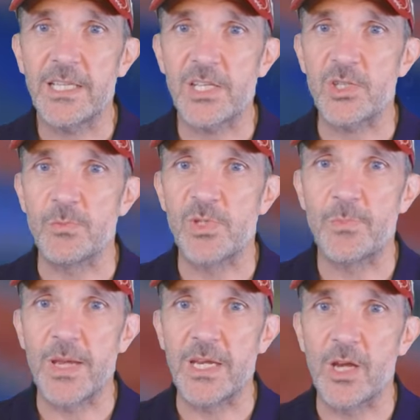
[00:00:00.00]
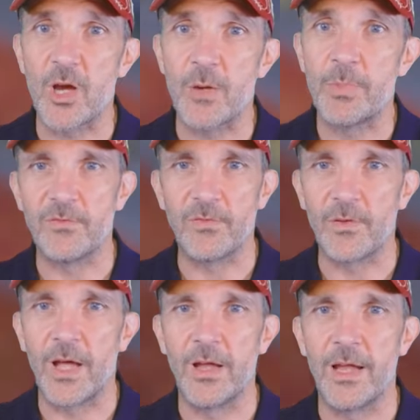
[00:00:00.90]
some speed up
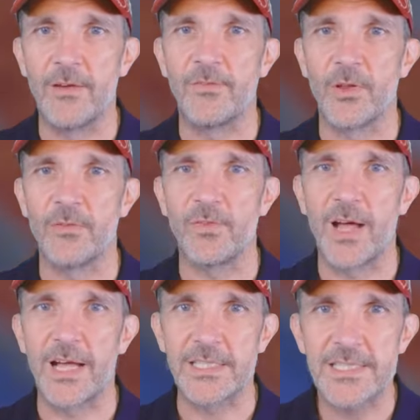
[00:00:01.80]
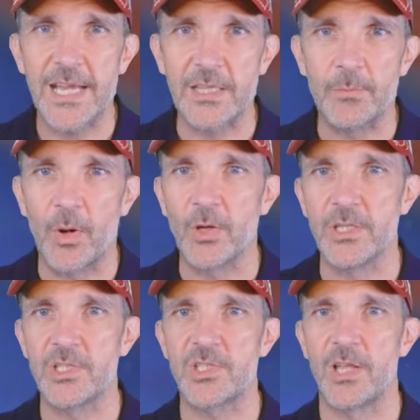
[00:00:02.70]
for the flat, take the
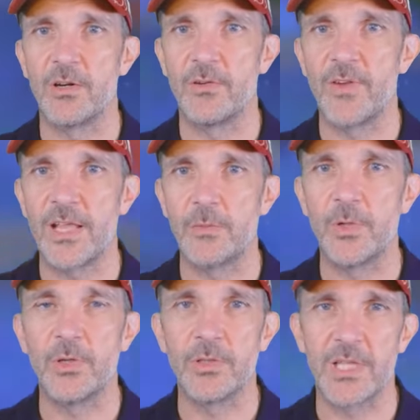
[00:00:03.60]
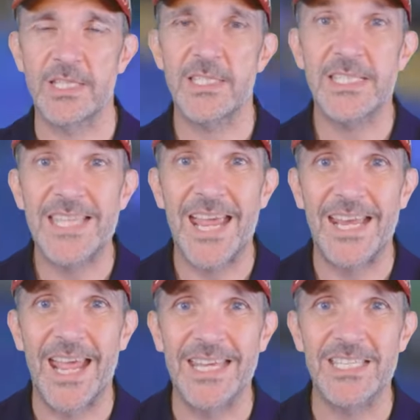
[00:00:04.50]
points that are available. That's
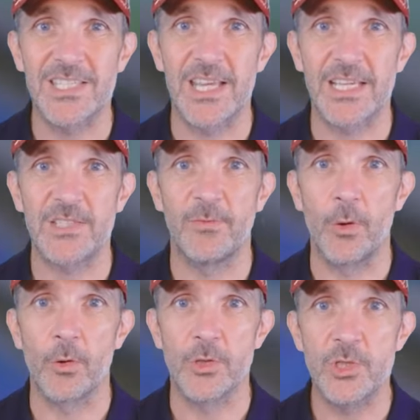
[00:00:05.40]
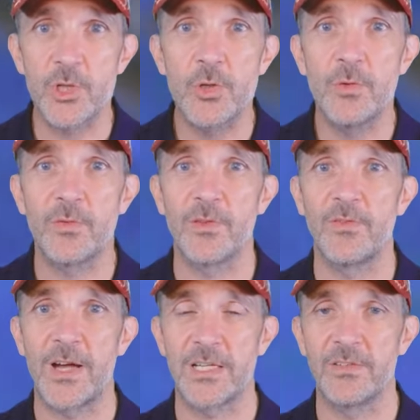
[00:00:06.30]
10, 8, 6, 4 and 2 for the
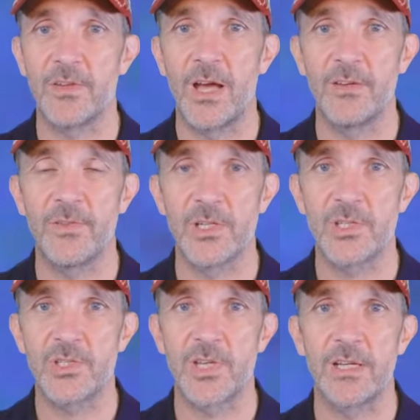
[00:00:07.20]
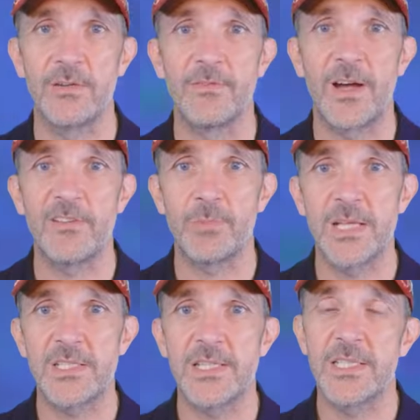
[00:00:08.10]
first 5
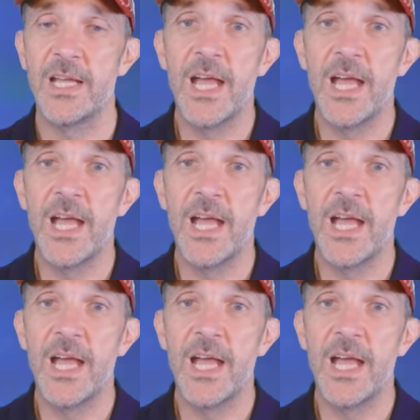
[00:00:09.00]
places.